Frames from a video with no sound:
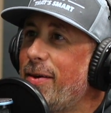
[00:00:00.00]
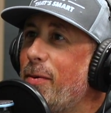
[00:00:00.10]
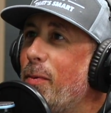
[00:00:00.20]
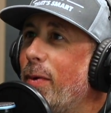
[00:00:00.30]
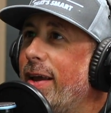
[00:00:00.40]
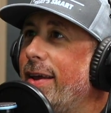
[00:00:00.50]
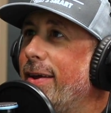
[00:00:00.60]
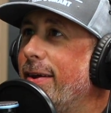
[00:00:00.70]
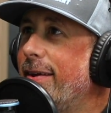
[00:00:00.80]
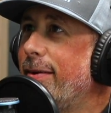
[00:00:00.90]

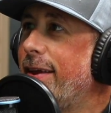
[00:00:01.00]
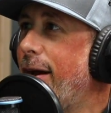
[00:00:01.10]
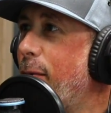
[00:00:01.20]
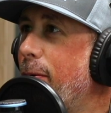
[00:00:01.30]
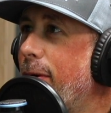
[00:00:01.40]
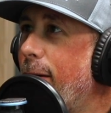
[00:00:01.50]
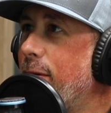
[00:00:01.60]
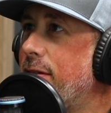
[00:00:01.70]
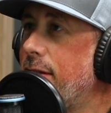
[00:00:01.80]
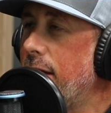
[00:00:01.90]
we would
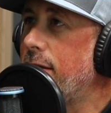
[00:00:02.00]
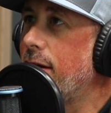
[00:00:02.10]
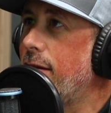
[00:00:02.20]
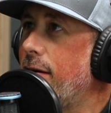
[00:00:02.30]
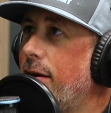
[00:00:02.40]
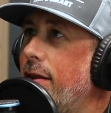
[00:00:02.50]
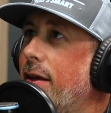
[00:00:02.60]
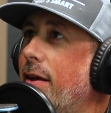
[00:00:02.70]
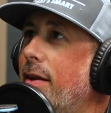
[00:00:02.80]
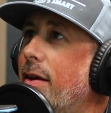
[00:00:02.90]
always see each other. And
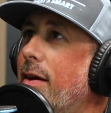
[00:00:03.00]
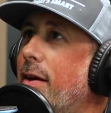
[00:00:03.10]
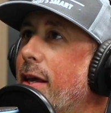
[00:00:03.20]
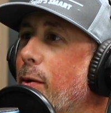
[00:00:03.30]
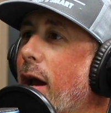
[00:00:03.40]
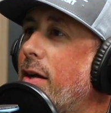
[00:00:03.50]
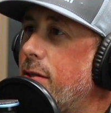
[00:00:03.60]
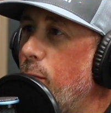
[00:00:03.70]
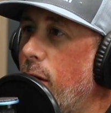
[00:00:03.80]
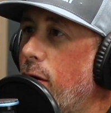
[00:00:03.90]
then he
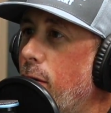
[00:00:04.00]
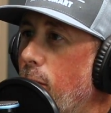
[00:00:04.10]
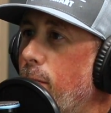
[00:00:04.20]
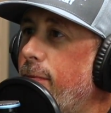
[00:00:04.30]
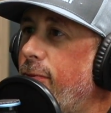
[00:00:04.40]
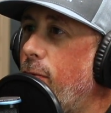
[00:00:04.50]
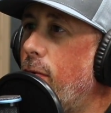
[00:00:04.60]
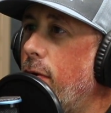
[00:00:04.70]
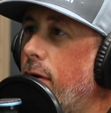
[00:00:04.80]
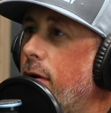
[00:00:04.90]
actually went home
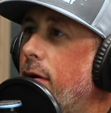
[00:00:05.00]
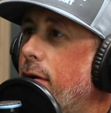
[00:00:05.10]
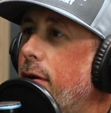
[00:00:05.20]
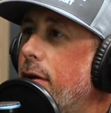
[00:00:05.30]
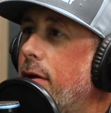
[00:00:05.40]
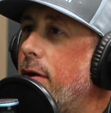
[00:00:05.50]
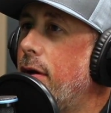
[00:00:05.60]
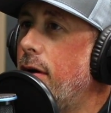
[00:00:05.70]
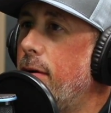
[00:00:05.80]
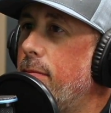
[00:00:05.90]
for,
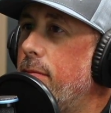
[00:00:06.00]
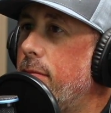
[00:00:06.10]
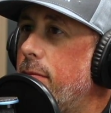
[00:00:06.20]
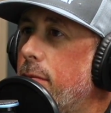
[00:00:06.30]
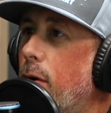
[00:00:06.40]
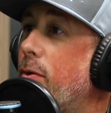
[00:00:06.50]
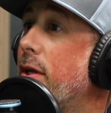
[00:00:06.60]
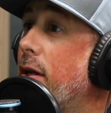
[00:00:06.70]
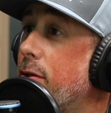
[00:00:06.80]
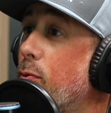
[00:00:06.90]
to
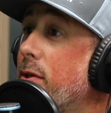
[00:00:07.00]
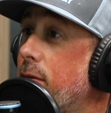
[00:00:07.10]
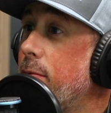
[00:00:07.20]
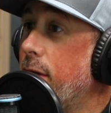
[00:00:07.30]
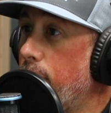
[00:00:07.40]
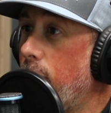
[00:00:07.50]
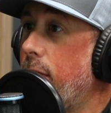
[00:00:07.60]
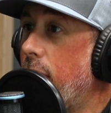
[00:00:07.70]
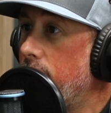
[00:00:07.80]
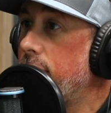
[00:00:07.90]
get his wisdom teeth pulled out.